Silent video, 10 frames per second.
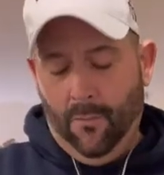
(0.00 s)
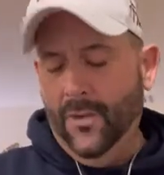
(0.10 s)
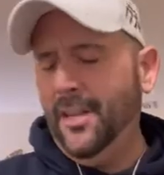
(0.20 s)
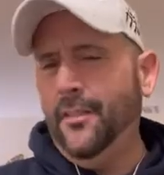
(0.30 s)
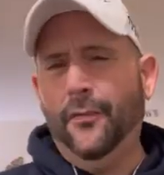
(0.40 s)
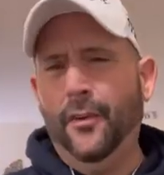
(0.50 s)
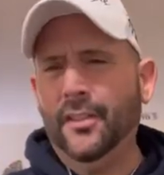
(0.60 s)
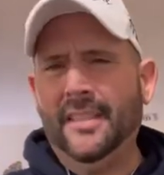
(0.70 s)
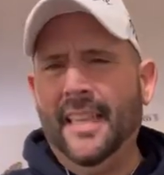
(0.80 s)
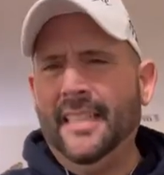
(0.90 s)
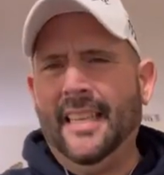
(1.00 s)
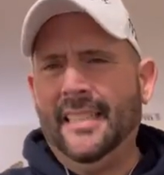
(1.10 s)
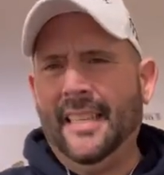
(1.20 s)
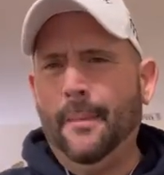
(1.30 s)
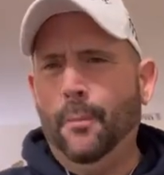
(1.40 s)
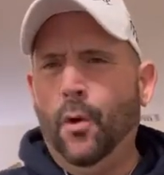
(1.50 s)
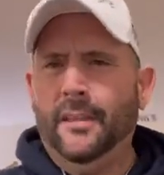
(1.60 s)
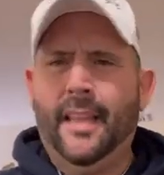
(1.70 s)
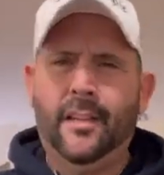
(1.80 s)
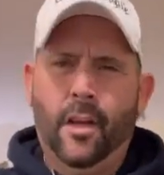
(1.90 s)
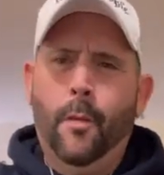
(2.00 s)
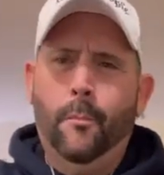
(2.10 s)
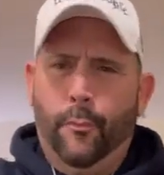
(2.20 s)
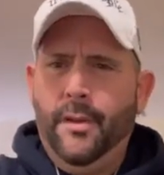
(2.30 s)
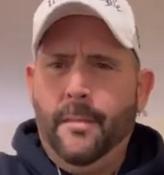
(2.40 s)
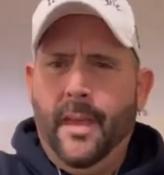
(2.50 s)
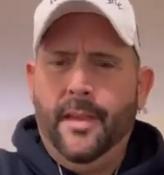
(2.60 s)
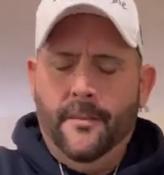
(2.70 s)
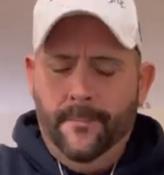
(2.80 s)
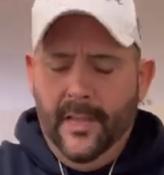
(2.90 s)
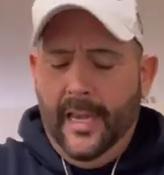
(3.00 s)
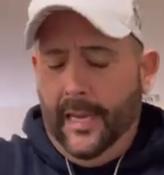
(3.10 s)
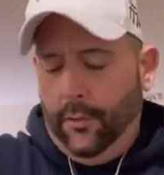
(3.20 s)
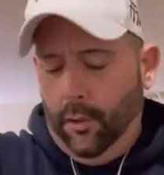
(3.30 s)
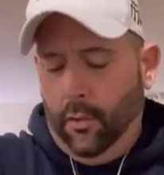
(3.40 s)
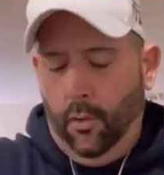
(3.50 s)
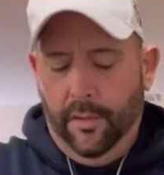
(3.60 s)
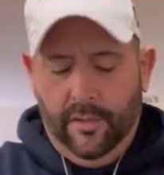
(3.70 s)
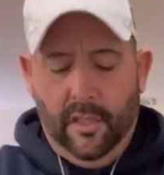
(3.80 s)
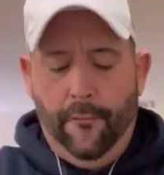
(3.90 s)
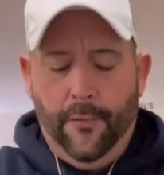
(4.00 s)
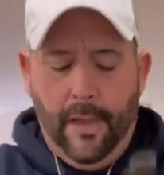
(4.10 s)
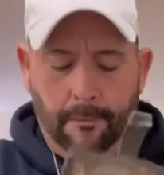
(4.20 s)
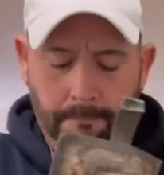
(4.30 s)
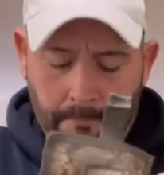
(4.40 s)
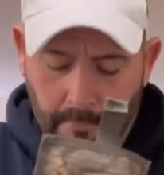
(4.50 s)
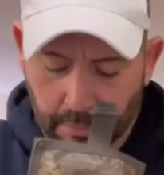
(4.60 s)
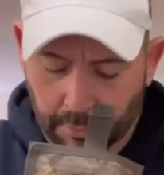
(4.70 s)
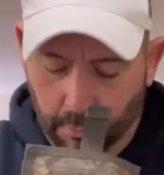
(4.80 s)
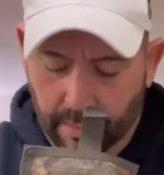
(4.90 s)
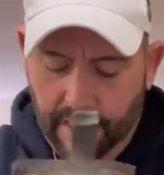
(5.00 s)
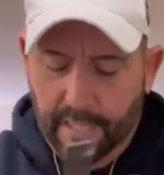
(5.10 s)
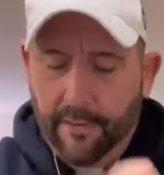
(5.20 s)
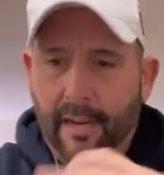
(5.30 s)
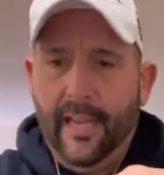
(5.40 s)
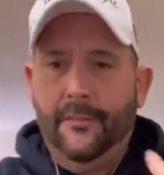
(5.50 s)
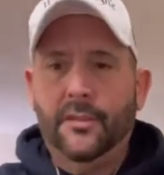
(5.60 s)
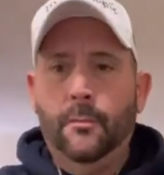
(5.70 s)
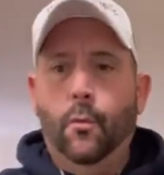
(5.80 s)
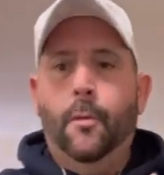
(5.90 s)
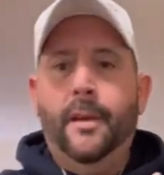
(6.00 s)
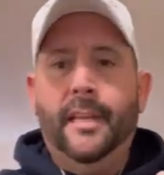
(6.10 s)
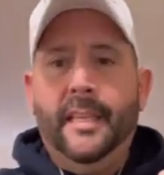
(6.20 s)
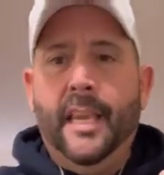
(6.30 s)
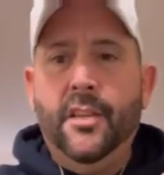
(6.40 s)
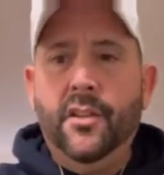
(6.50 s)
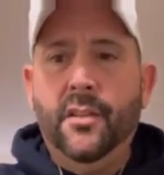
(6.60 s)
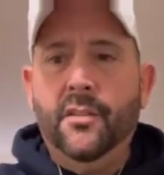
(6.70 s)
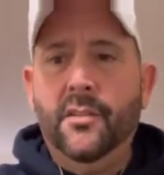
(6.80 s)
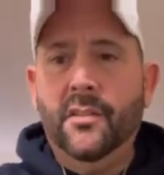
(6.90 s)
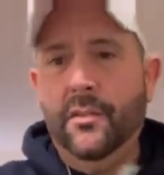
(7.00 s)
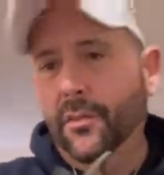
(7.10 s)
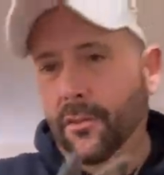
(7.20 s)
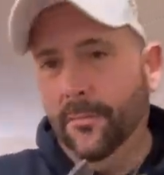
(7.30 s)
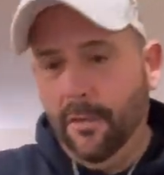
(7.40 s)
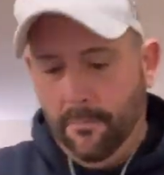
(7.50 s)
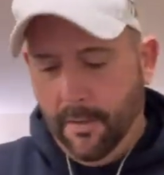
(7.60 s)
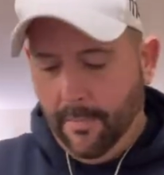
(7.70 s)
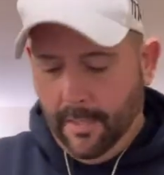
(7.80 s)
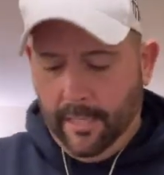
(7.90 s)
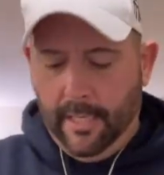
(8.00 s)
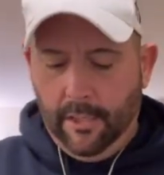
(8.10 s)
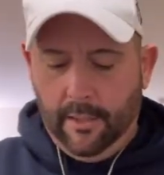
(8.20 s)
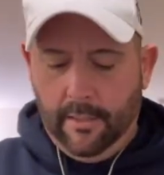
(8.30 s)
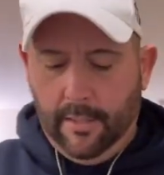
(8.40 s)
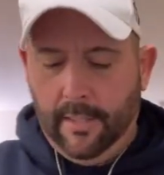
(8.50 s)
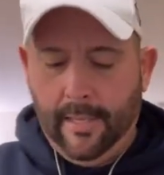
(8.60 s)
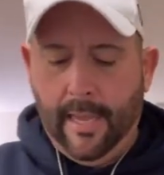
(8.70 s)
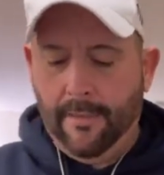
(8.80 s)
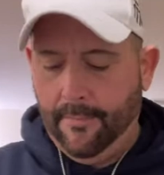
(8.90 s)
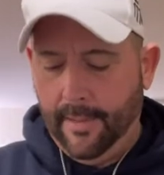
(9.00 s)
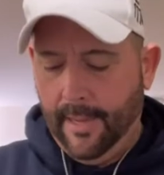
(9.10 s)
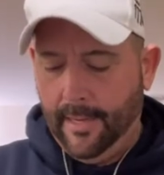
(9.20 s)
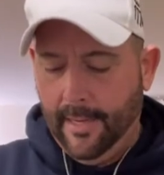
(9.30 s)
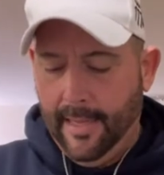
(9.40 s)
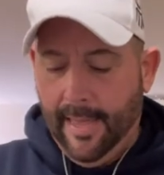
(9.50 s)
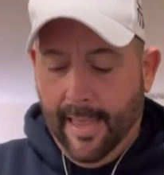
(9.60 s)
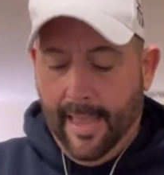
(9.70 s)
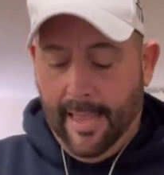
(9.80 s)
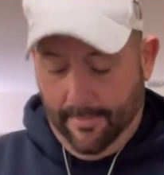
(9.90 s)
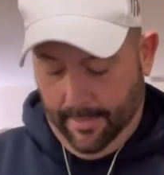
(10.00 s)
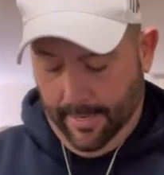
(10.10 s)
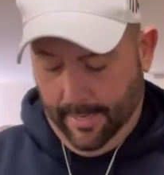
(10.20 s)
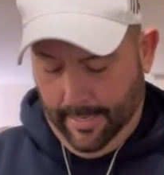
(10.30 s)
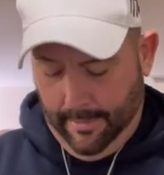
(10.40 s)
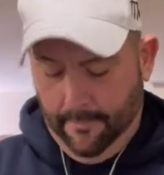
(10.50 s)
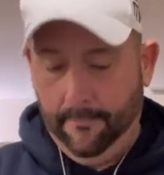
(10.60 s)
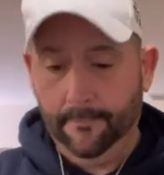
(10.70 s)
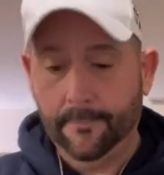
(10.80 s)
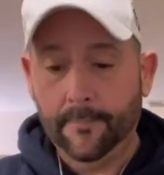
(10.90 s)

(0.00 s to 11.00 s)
one of the first aid kits I bought that come pre-made, and I took all the stuff out, so in here I have some more medications. You know me with my medications. I like having that. And then,